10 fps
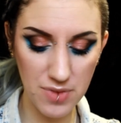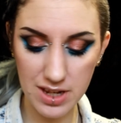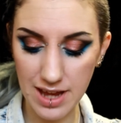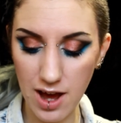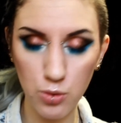
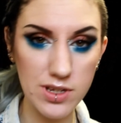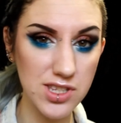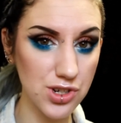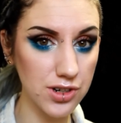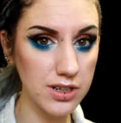Now, with
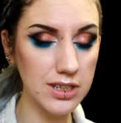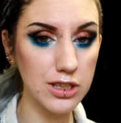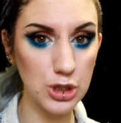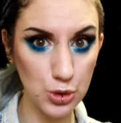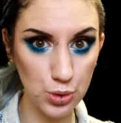
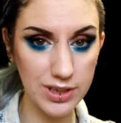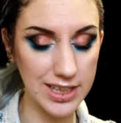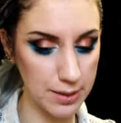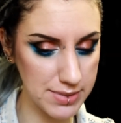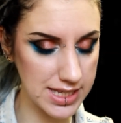certain nude
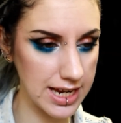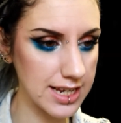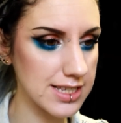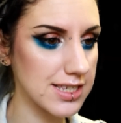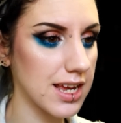
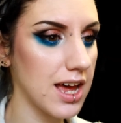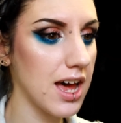lipsticks,